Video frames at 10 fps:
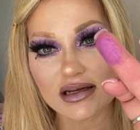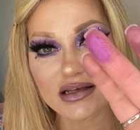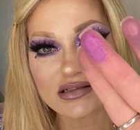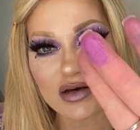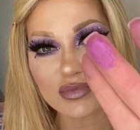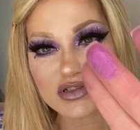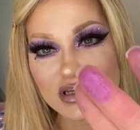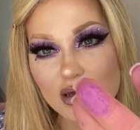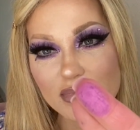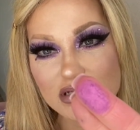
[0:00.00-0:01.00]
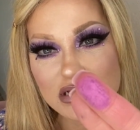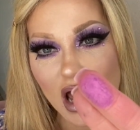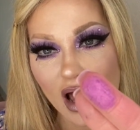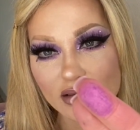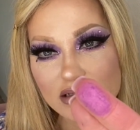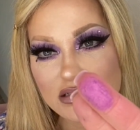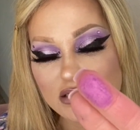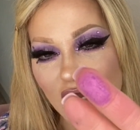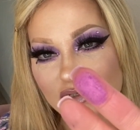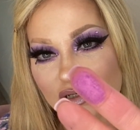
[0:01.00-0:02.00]
It's almost like a metallic
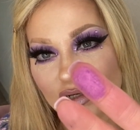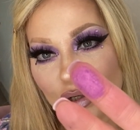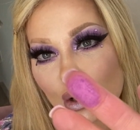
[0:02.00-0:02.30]
satin